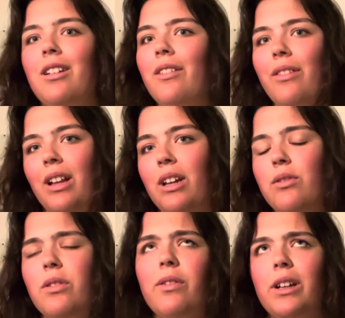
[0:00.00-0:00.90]
I felt like it was
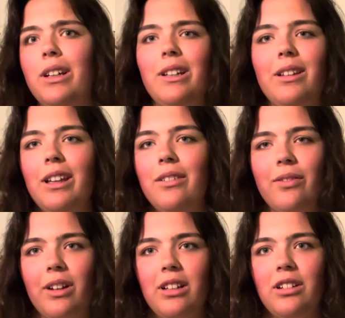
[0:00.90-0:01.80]
a very like
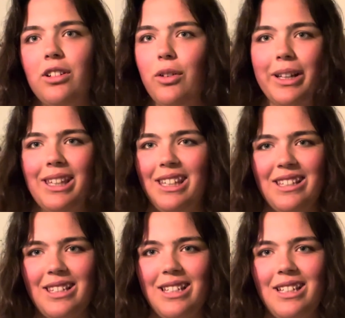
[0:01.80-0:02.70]
fun, quick,
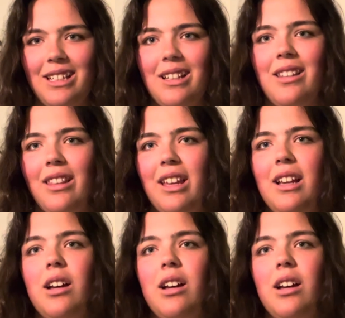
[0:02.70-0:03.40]
easy thing.